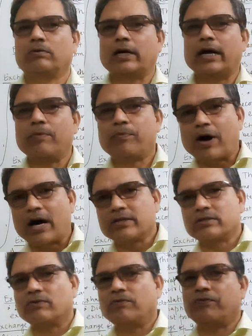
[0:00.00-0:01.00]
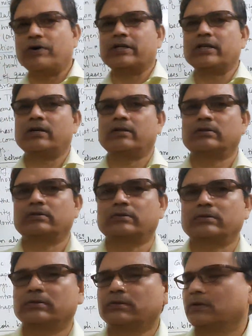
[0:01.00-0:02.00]
and pass further.
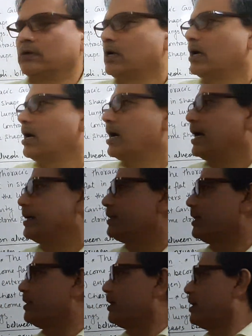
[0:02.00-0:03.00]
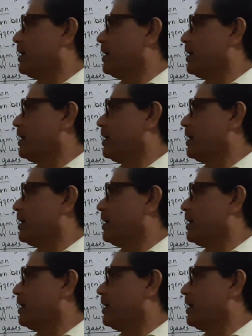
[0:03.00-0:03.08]
And then the